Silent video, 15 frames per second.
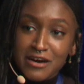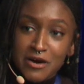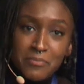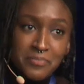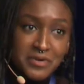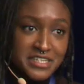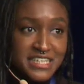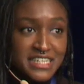
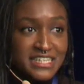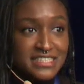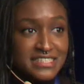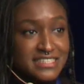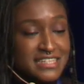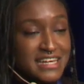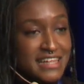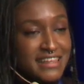
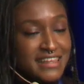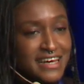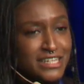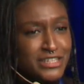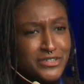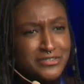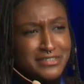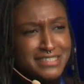companies, they
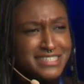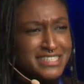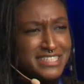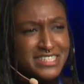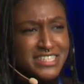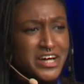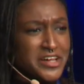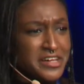don't
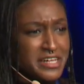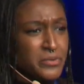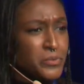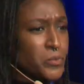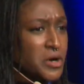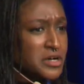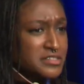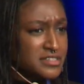necessarily
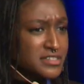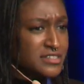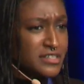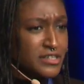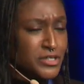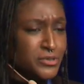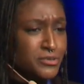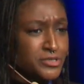want
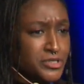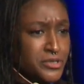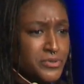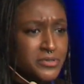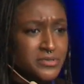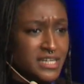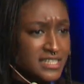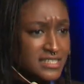user
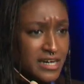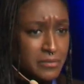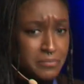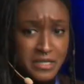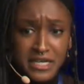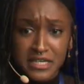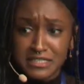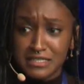raw data
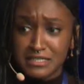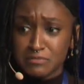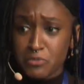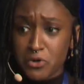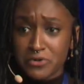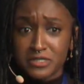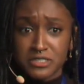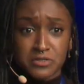because it's
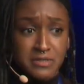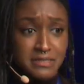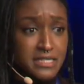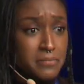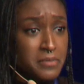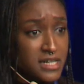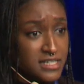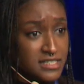more
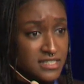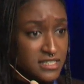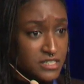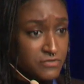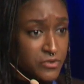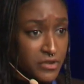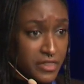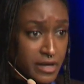responsibilities
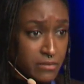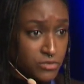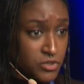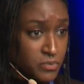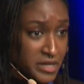for them to